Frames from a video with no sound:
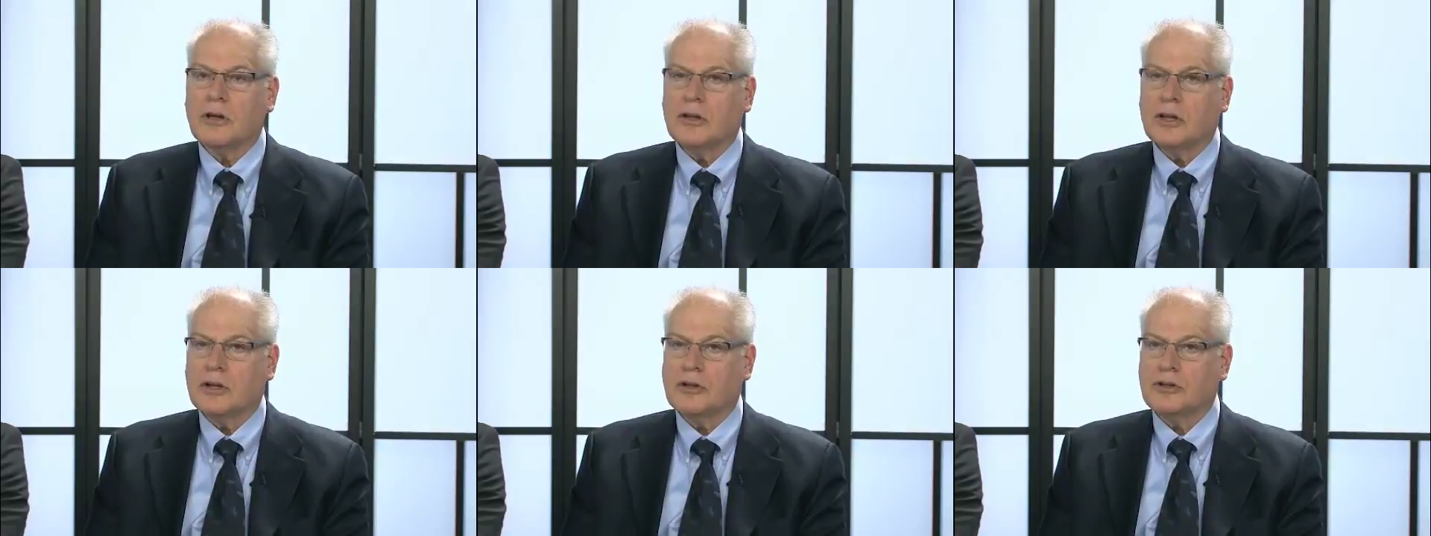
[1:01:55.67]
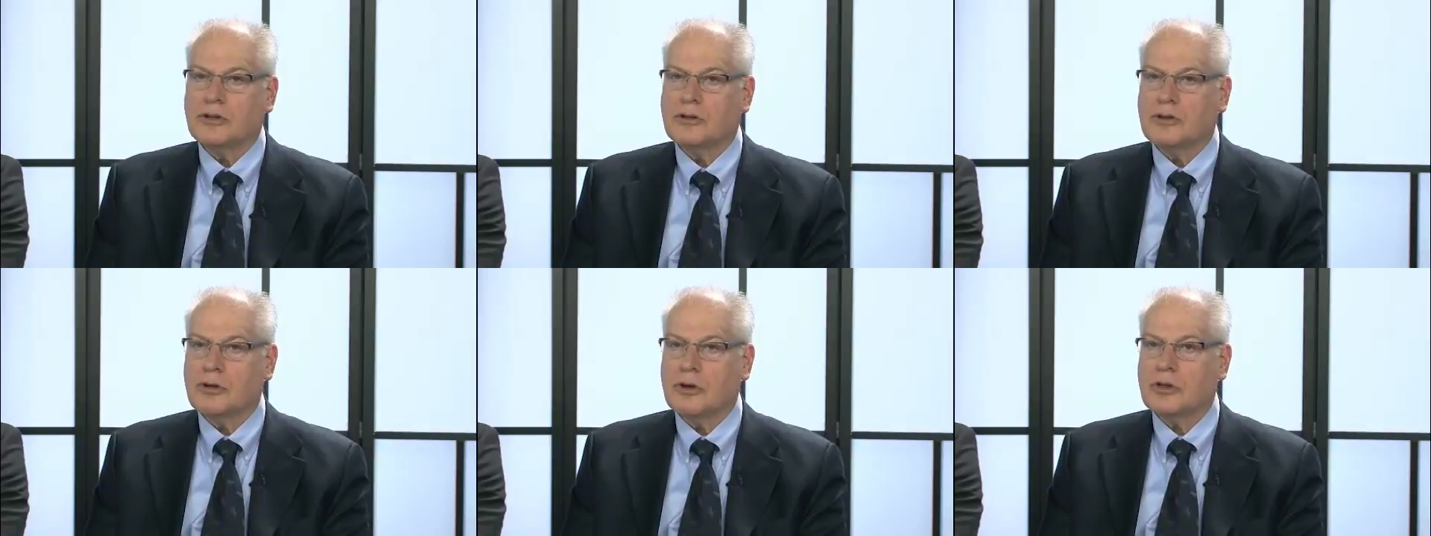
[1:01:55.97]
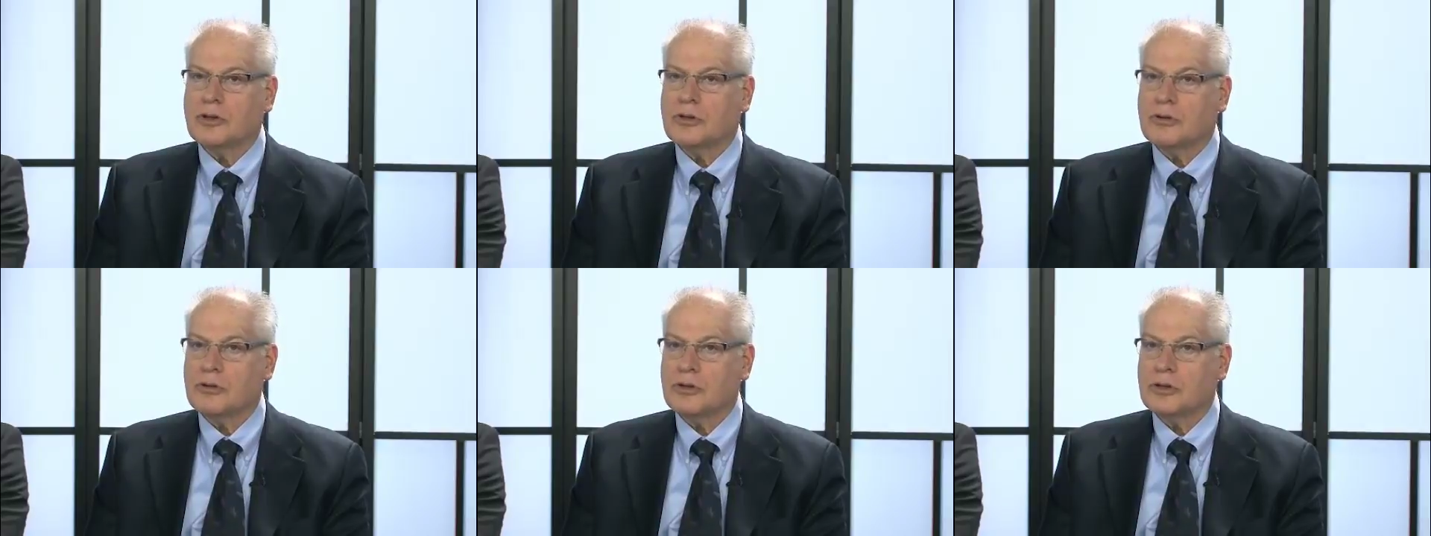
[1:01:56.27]

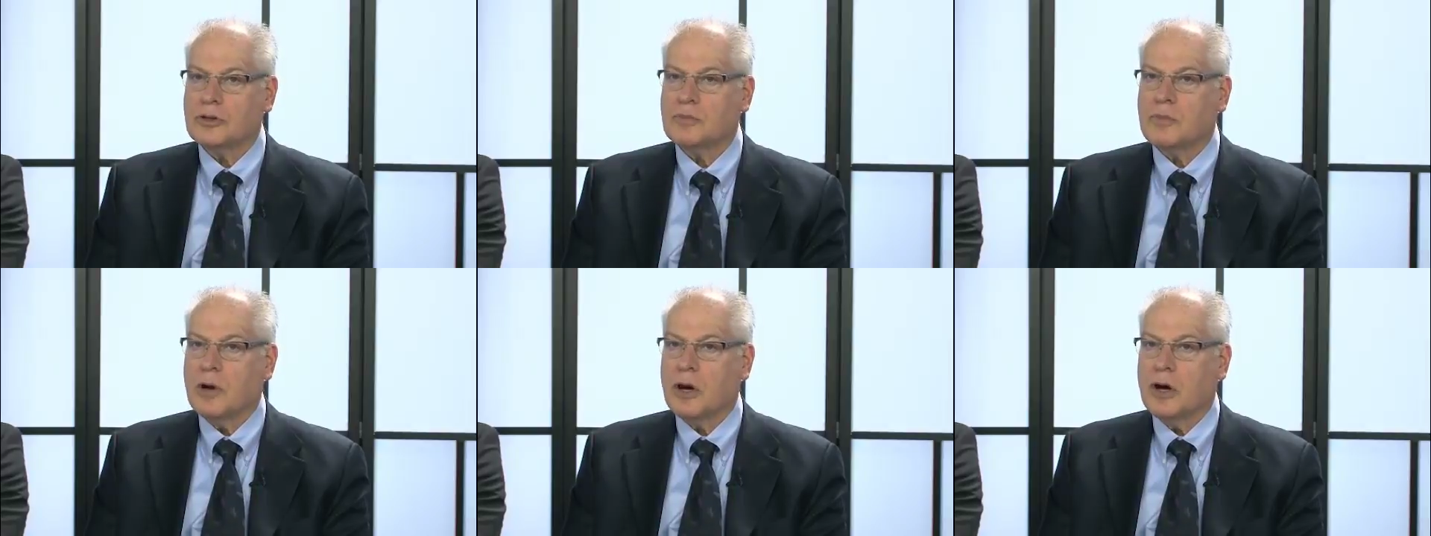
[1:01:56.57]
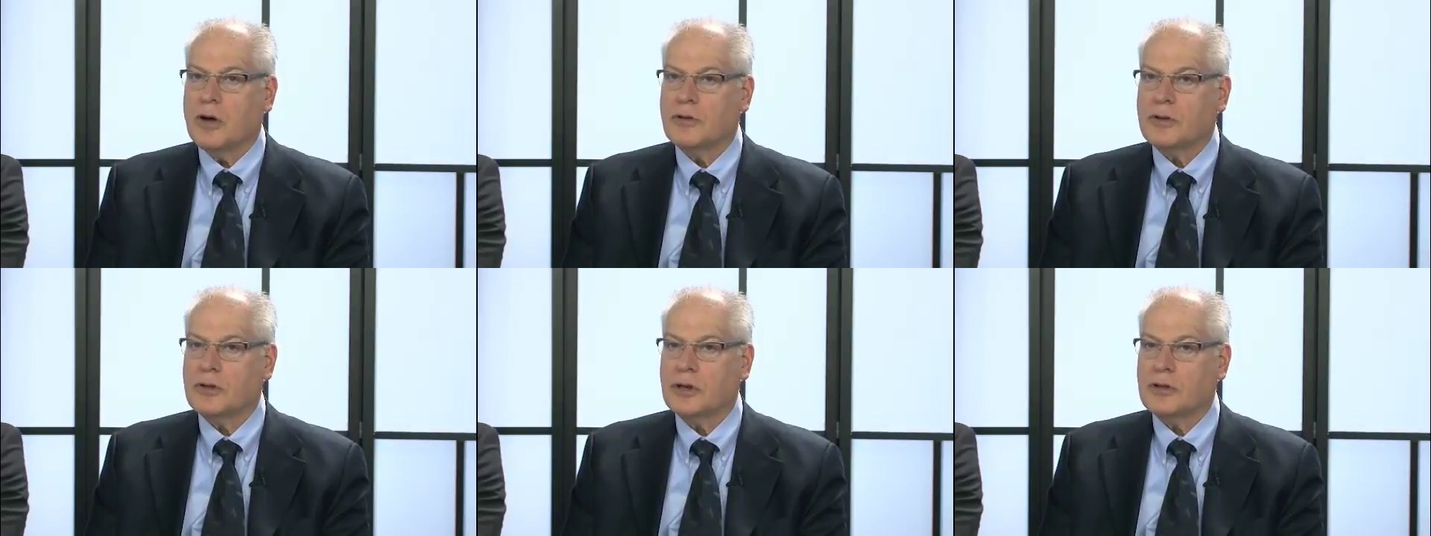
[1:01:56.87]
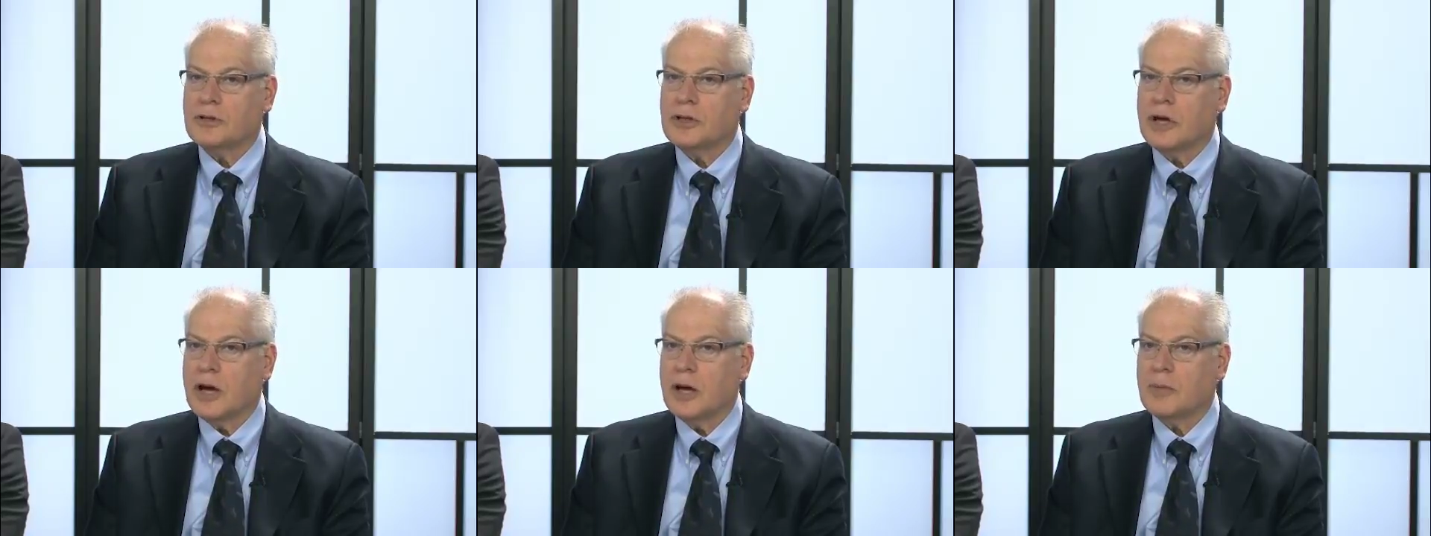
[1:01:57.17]
insurer to respond in
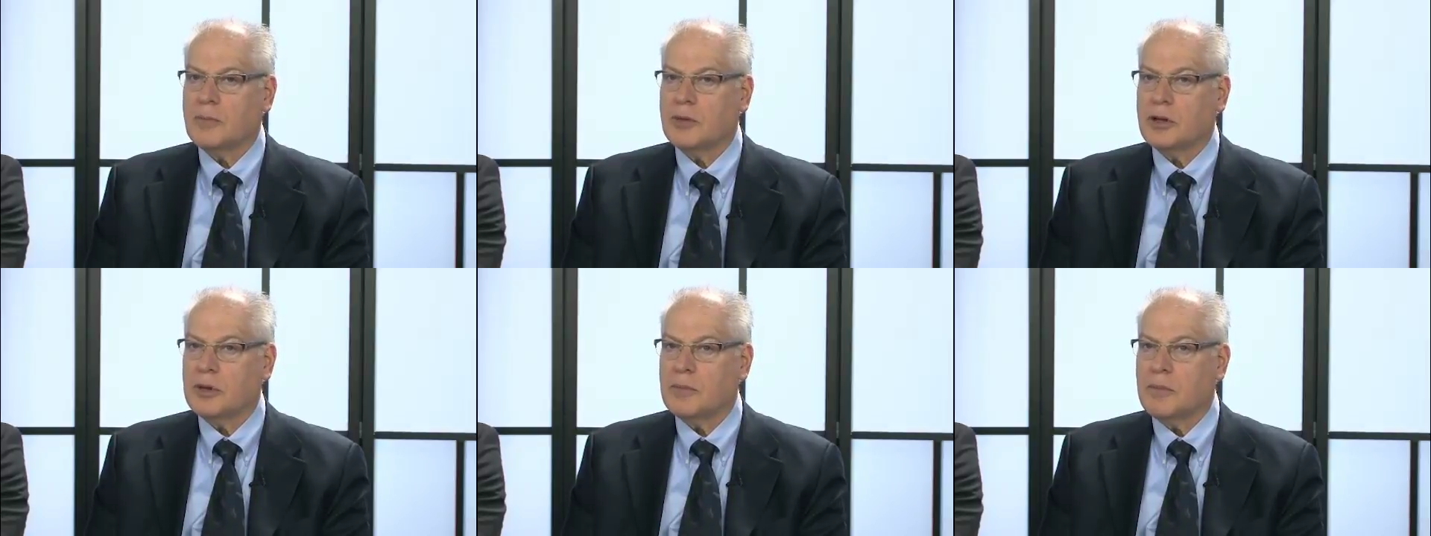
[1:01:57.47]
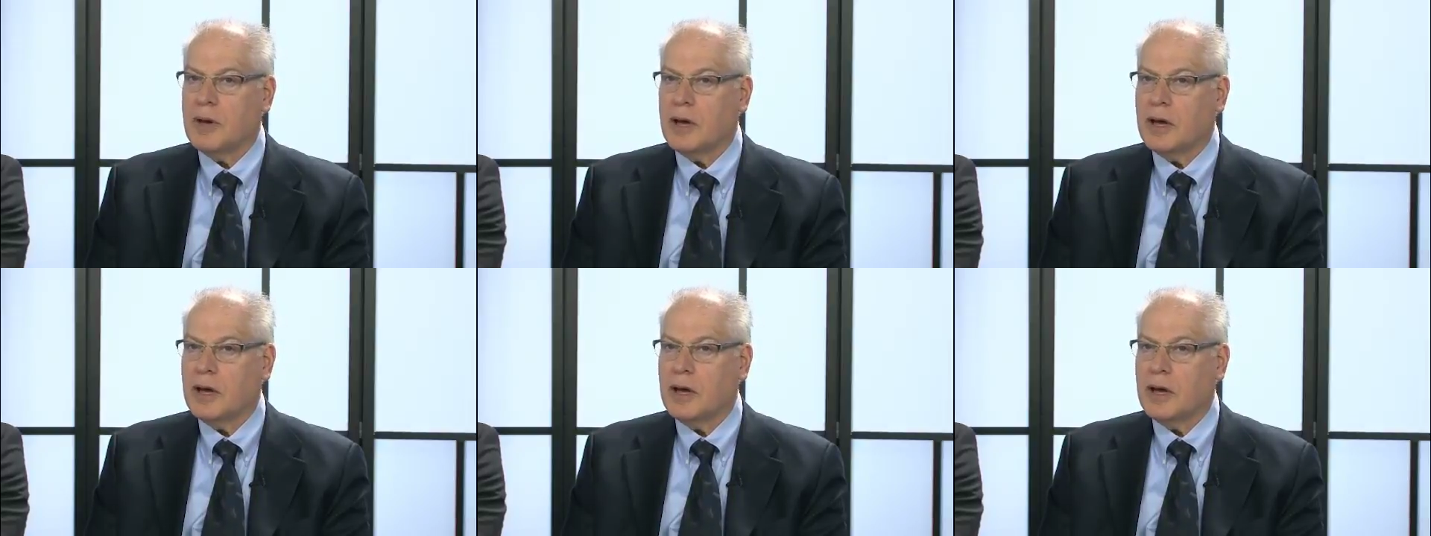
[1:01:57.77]
a timely